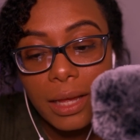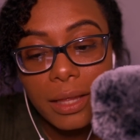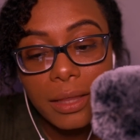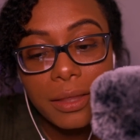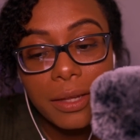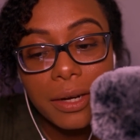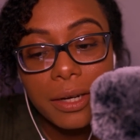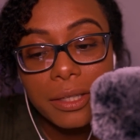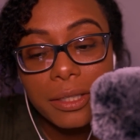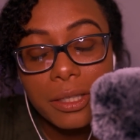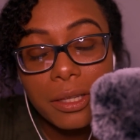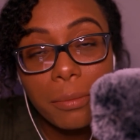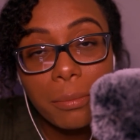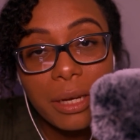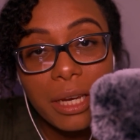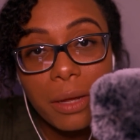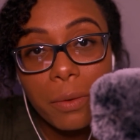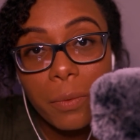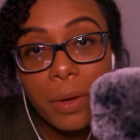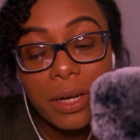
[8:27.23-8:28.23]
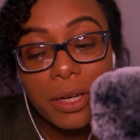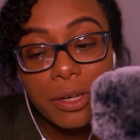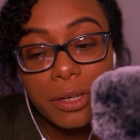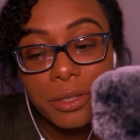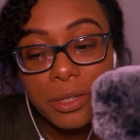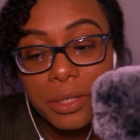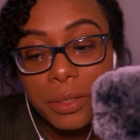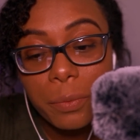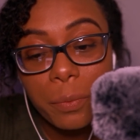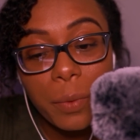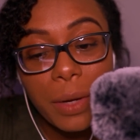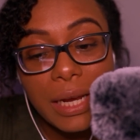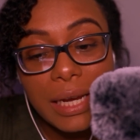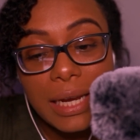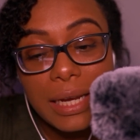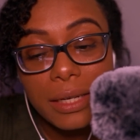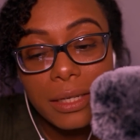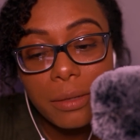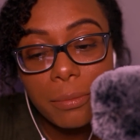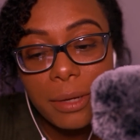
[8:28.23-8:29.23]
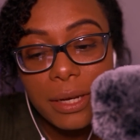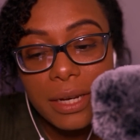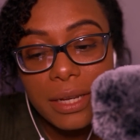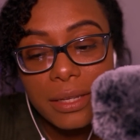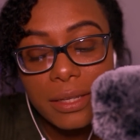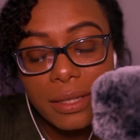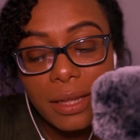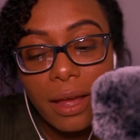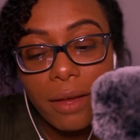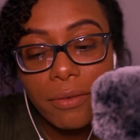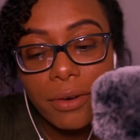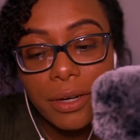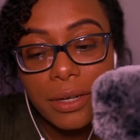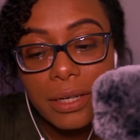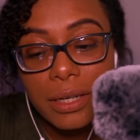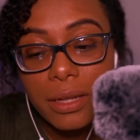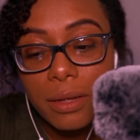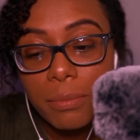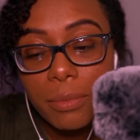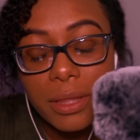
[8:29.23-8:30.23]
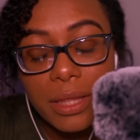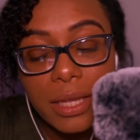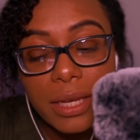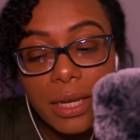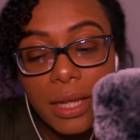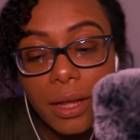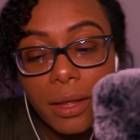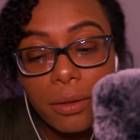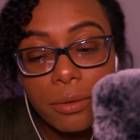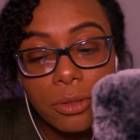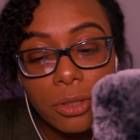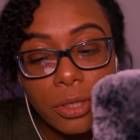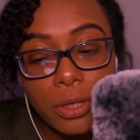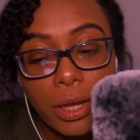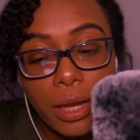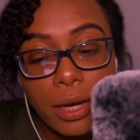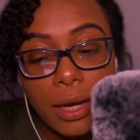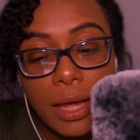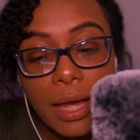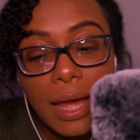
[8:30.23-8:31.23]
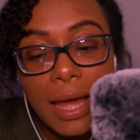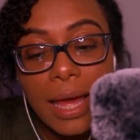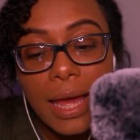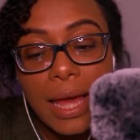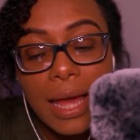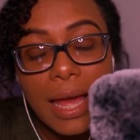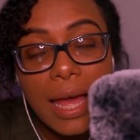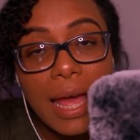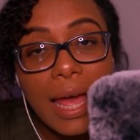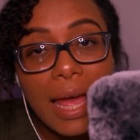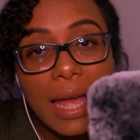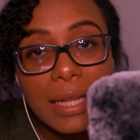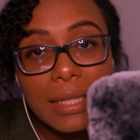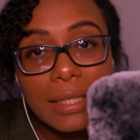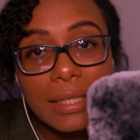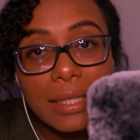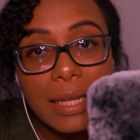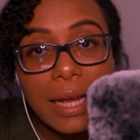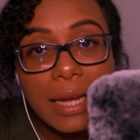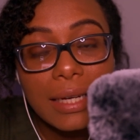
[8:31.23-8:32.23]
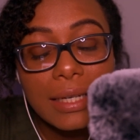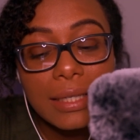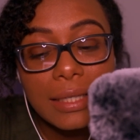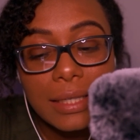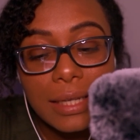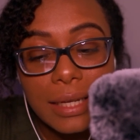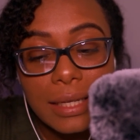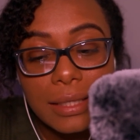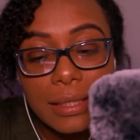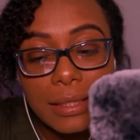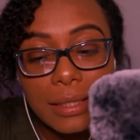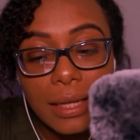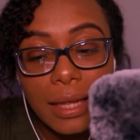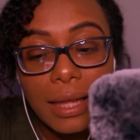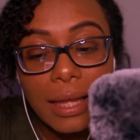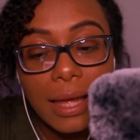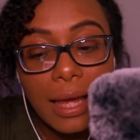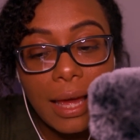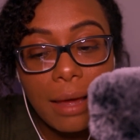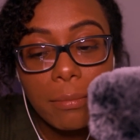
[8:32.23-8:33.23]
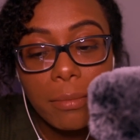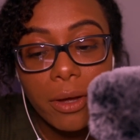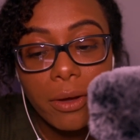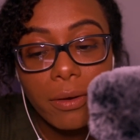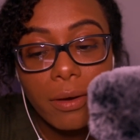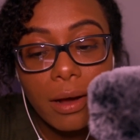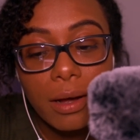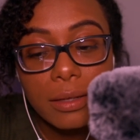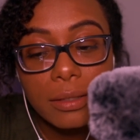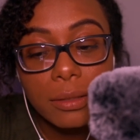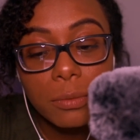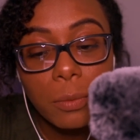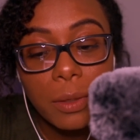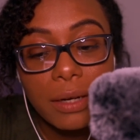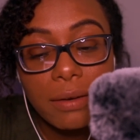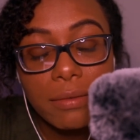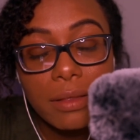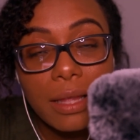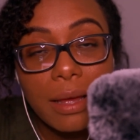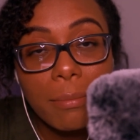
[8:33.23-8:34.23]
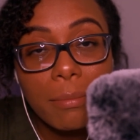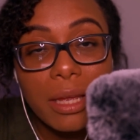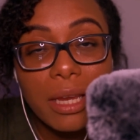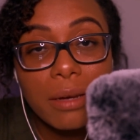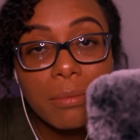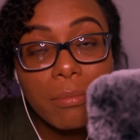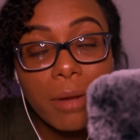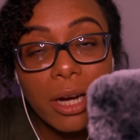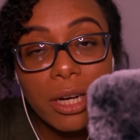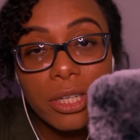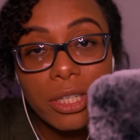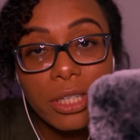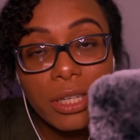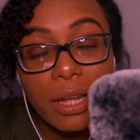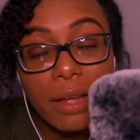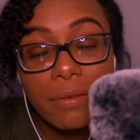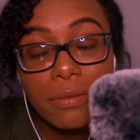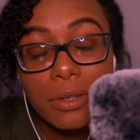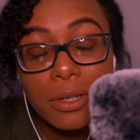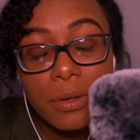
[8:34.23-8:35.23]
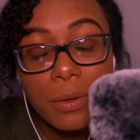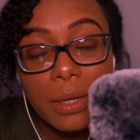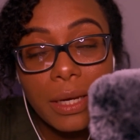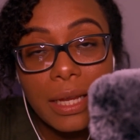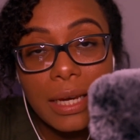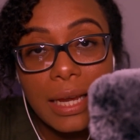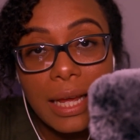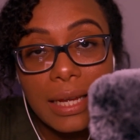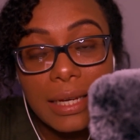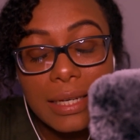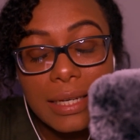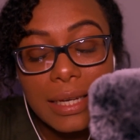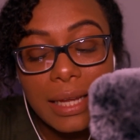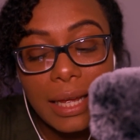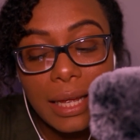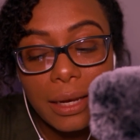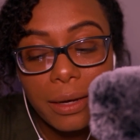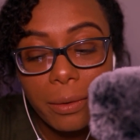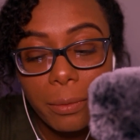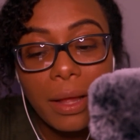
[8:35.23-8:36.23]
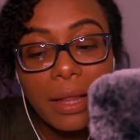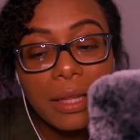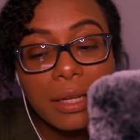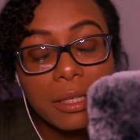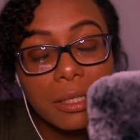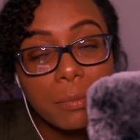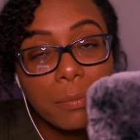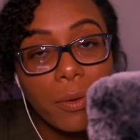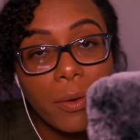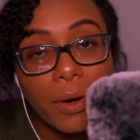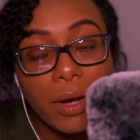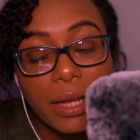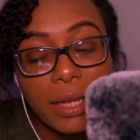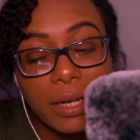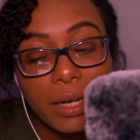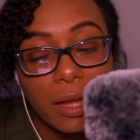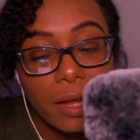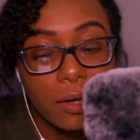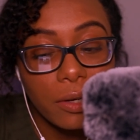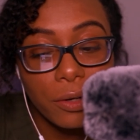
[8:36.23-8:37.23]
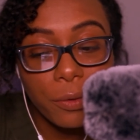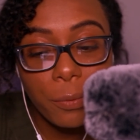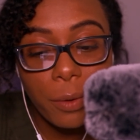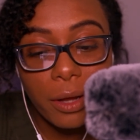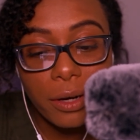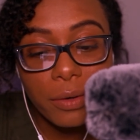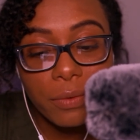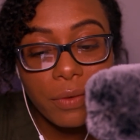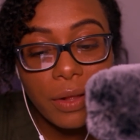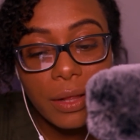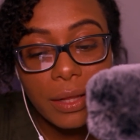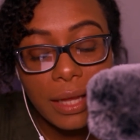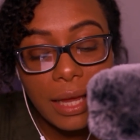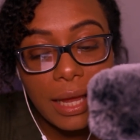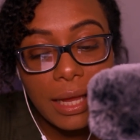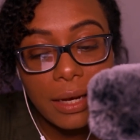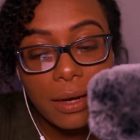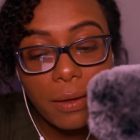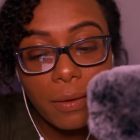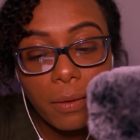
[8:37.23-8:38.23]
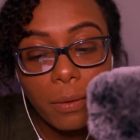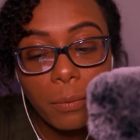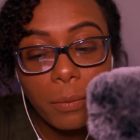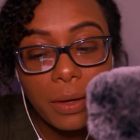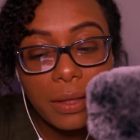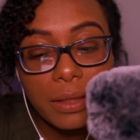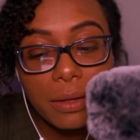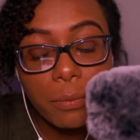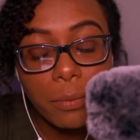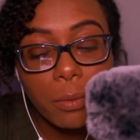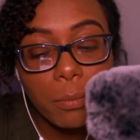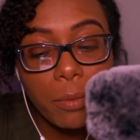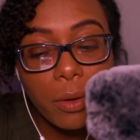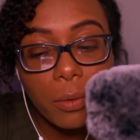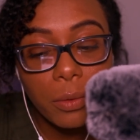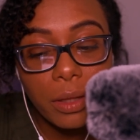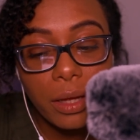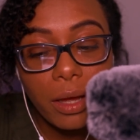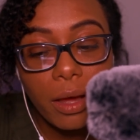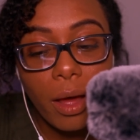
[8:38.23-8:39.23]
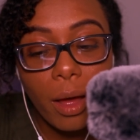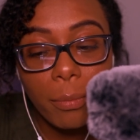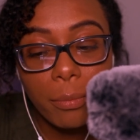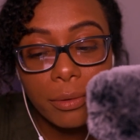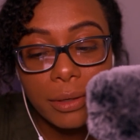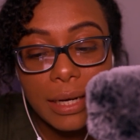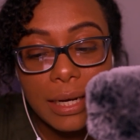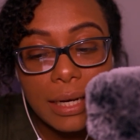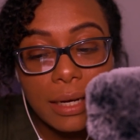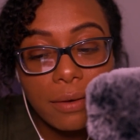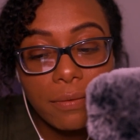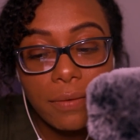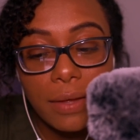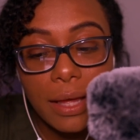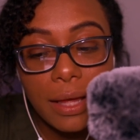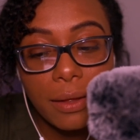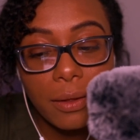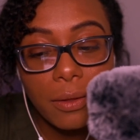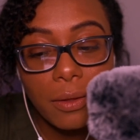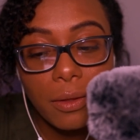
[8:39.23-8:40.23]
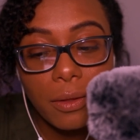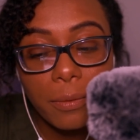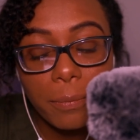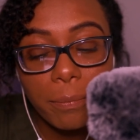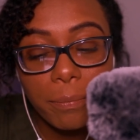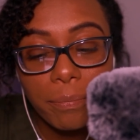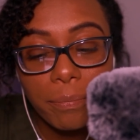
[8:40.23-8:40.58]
There are so many wonders waiting to be discovered deep within the ocean, and scientists came across one of them in March of 2019 while exploring an underwater volcano with a remotely operated vehicle.